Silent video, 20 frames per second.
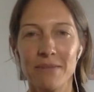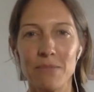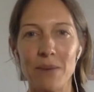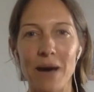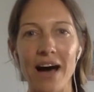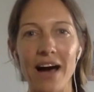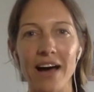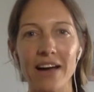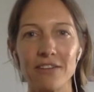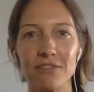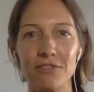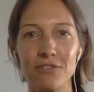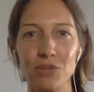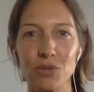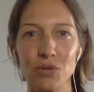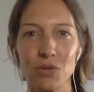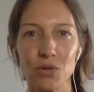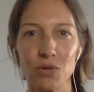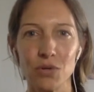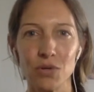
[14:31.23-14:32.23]
part of
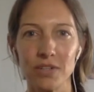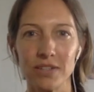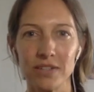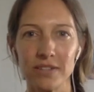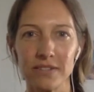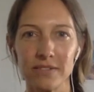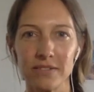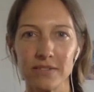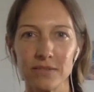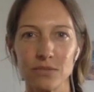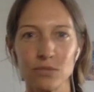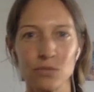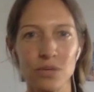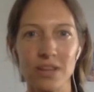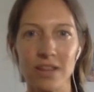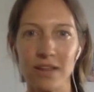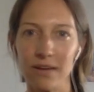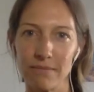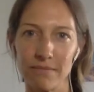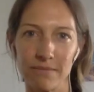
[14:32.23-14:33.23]
your
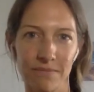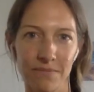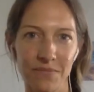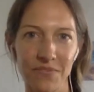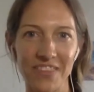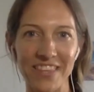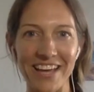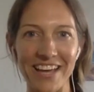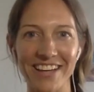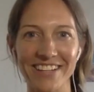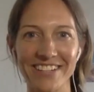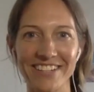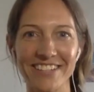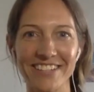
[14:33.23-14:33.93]
rhythm that